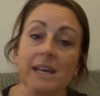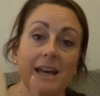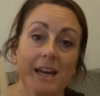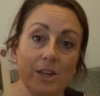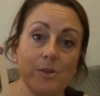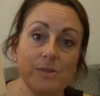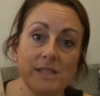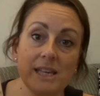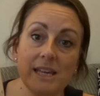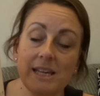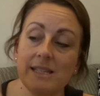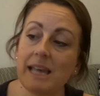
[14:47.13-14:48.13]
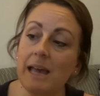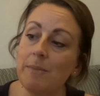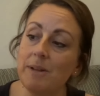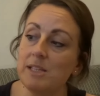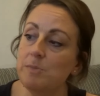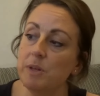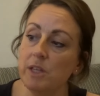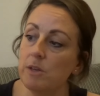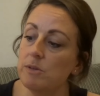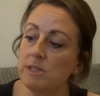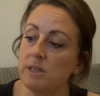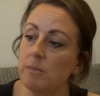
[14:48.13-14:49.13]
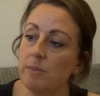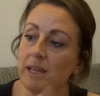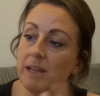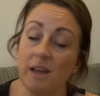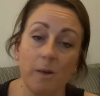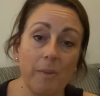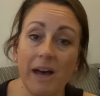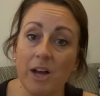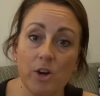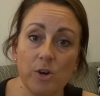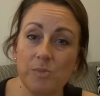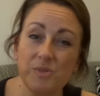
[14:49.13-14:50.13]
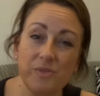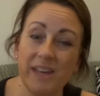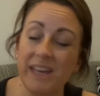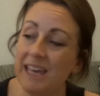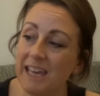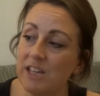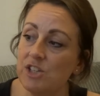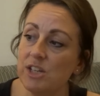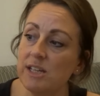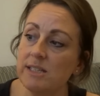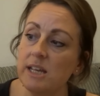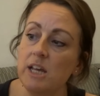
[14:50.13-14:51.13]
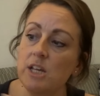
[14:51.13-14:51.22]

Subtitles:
I use these. Emily's been using them in her pack-ups for ages.